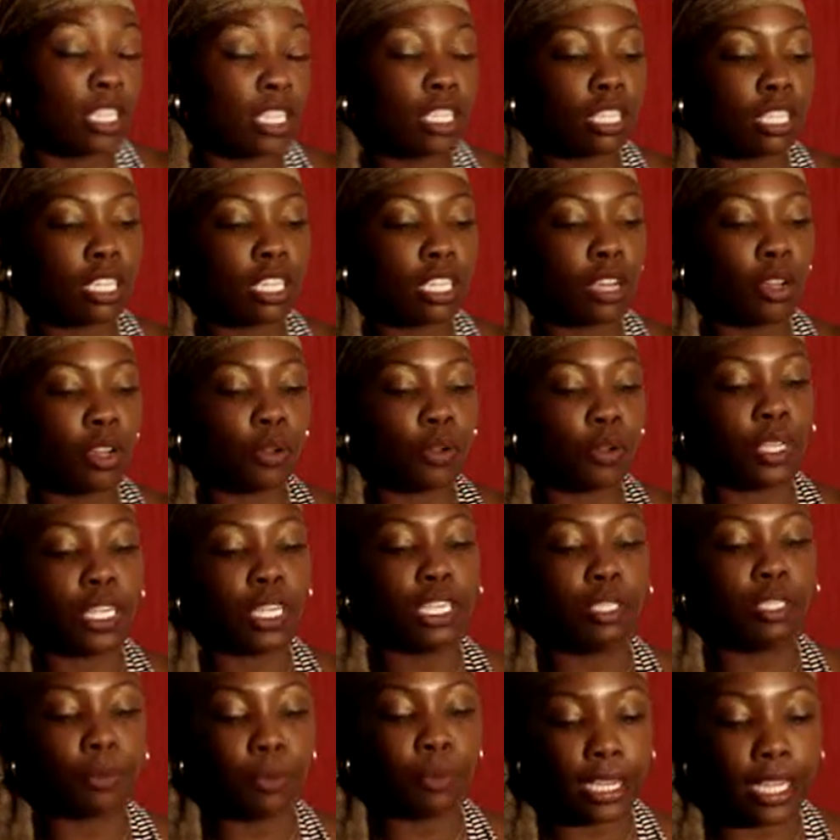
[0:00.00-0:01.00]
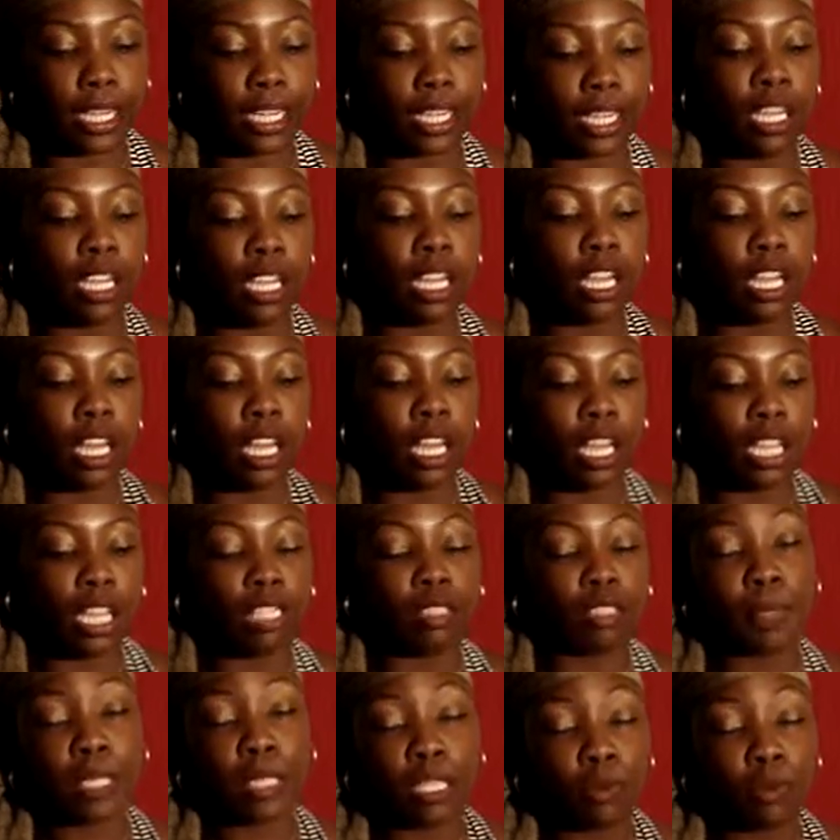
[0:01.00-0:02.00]
So anyway,
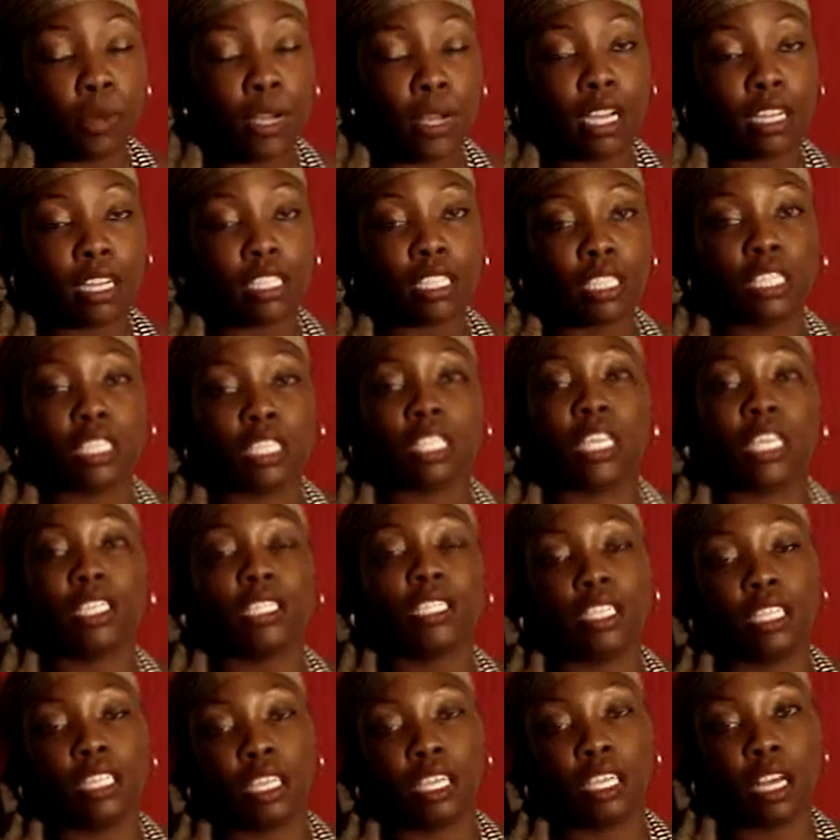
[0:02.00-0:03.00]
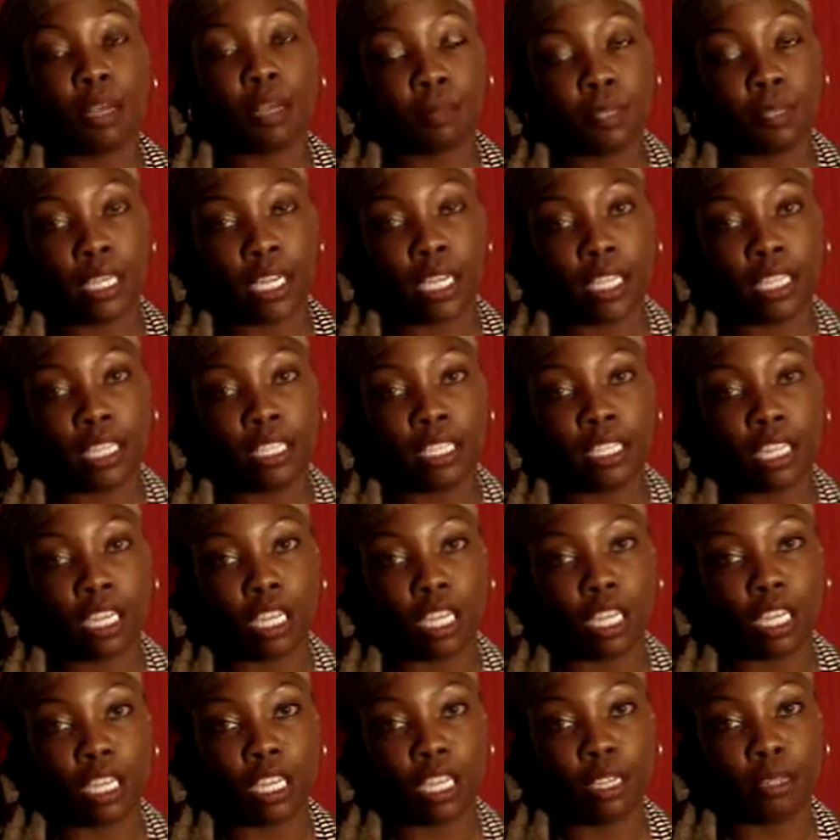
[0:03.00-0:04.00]
it's been a while since I did an update.
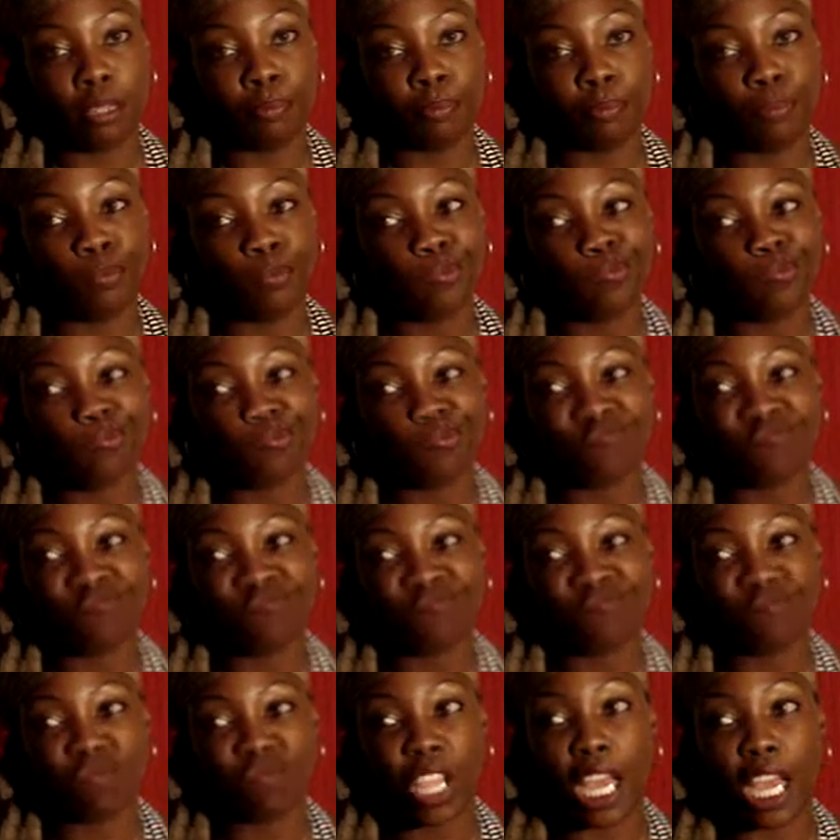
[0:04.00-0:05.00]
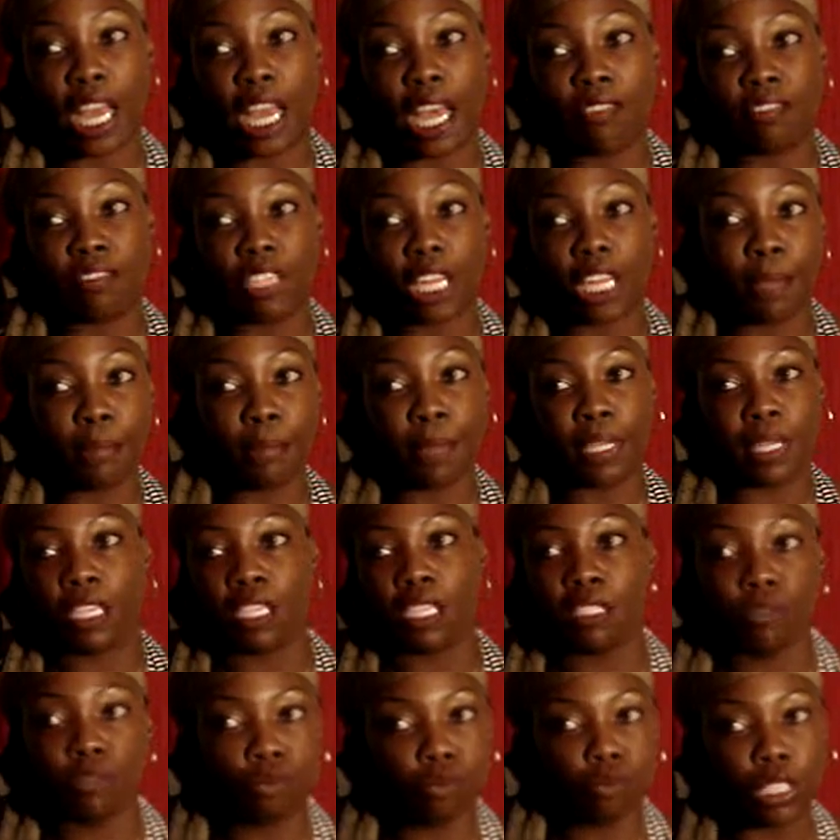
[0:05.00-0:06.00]
I've not
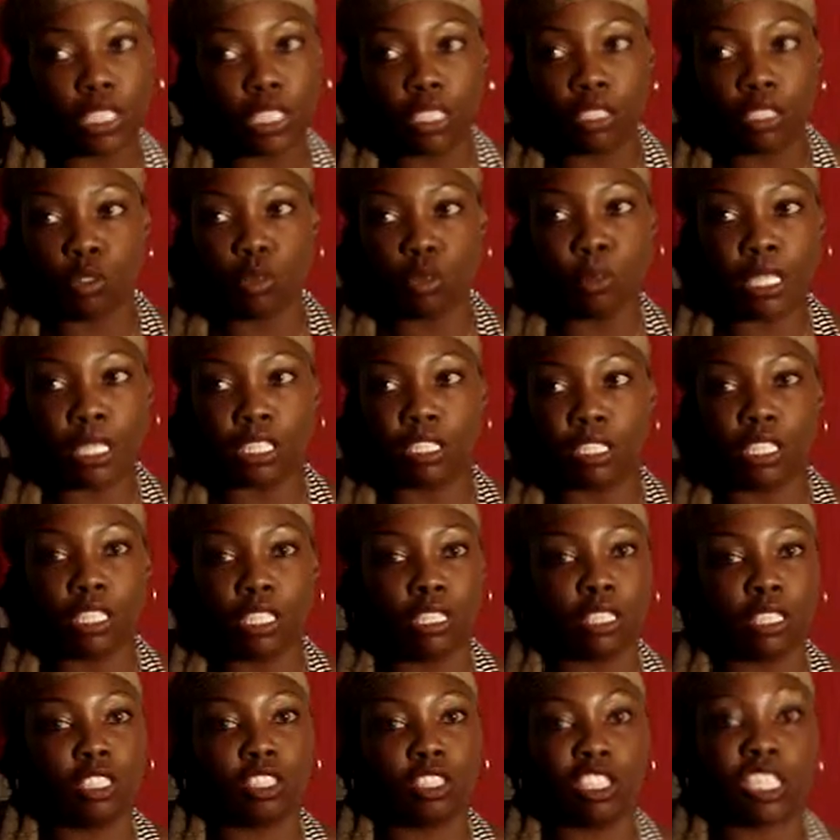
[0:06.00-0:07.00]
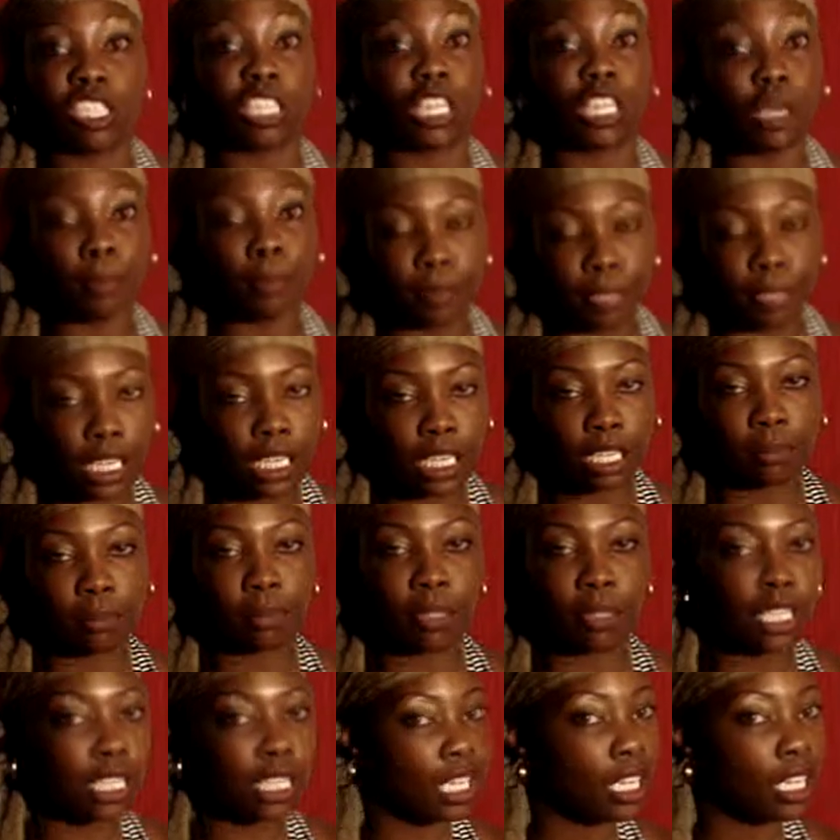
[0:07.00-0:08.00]
been really too much into just updating
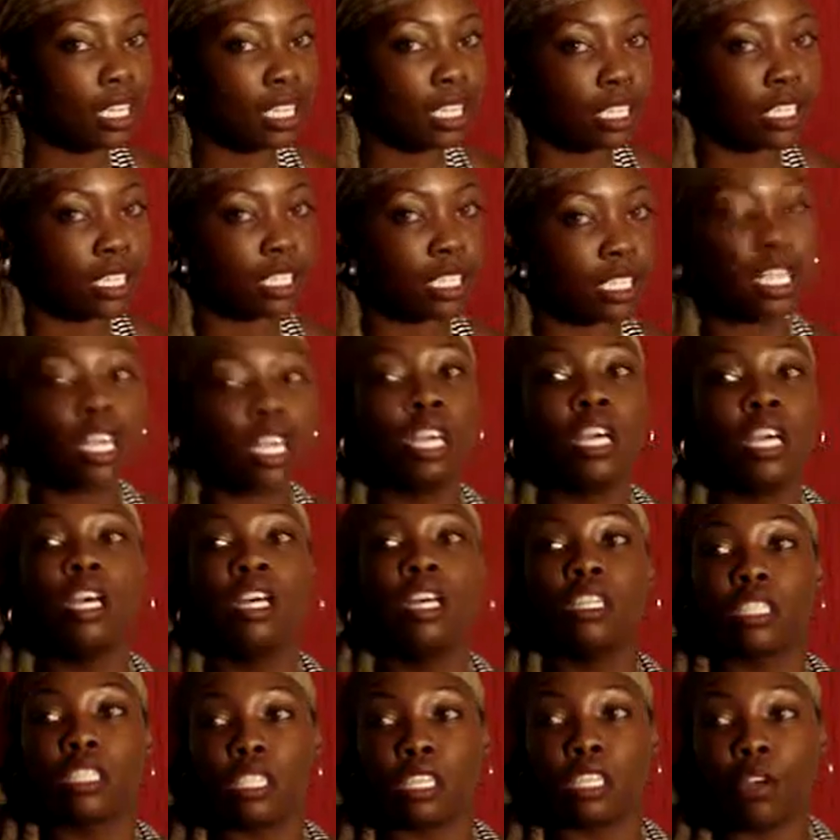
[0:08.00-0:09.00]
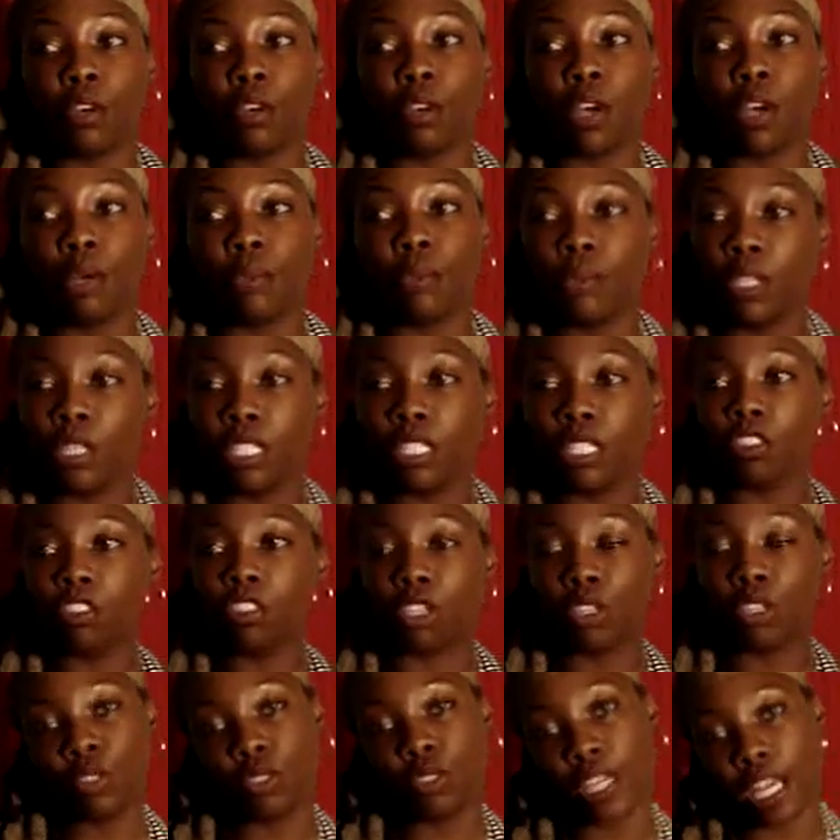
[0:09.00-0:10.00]
because, so I want to
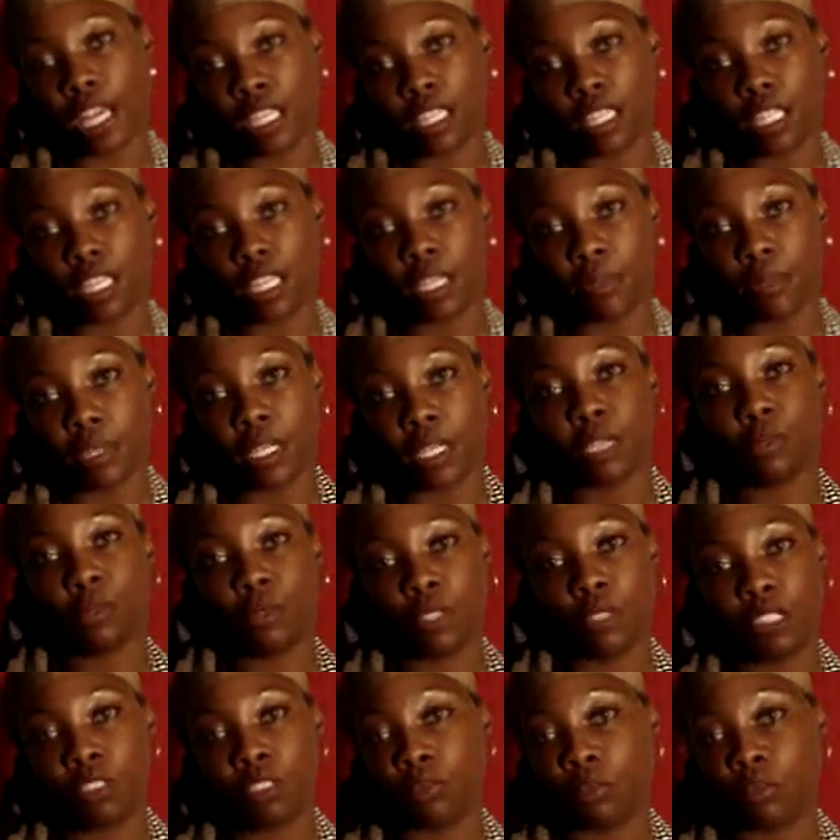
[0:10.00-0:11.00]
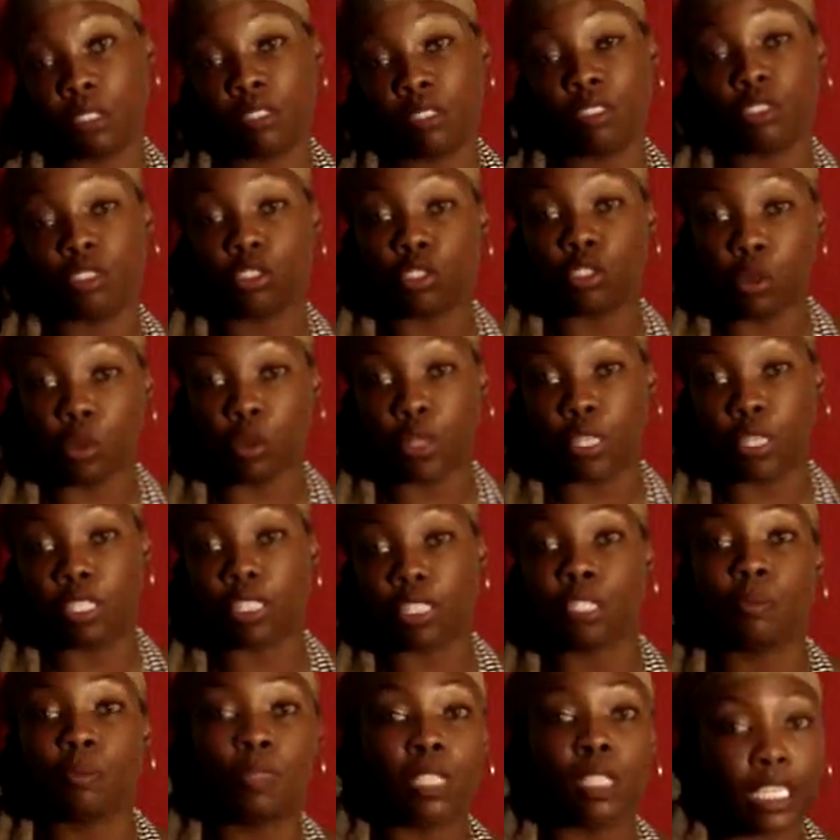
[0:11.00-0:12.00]
show you guys an update when it's worth showing
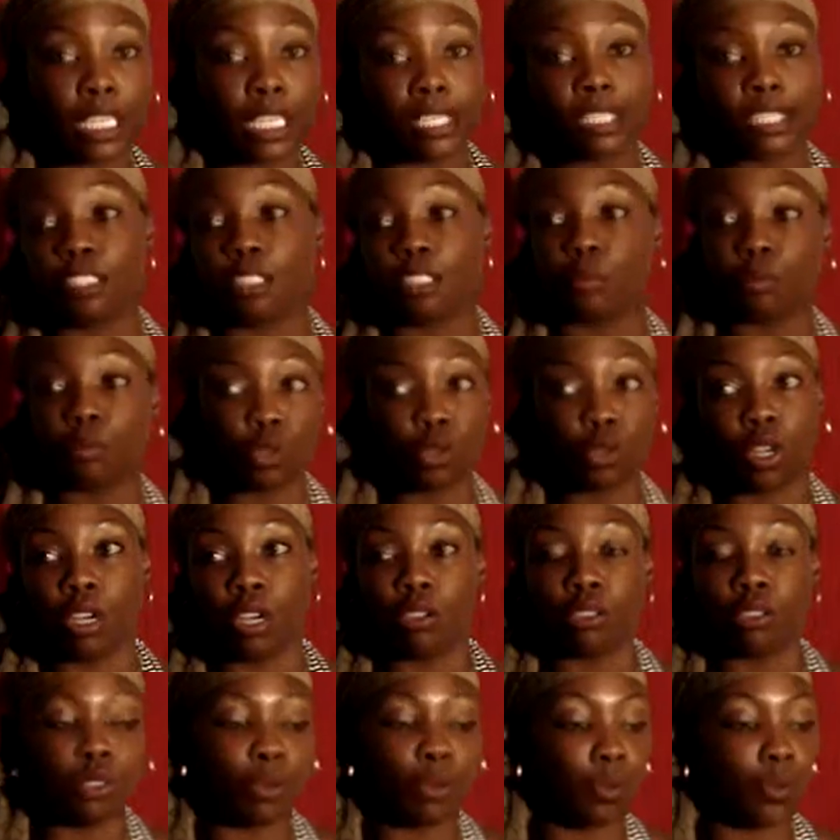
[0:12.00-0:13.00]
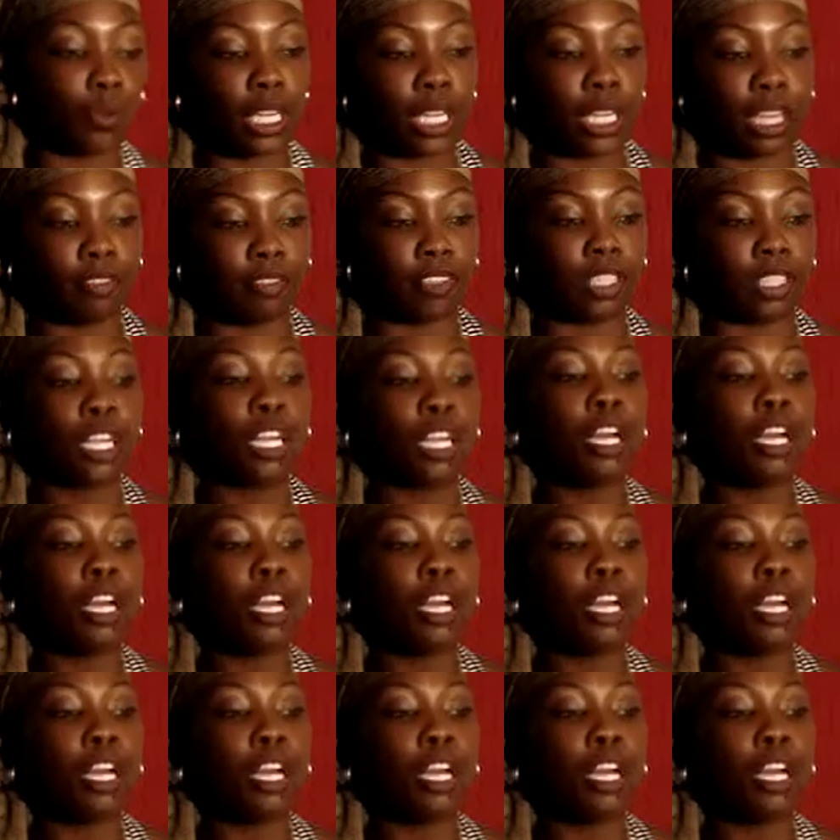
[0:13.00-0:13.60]
some length, some growth or whatever.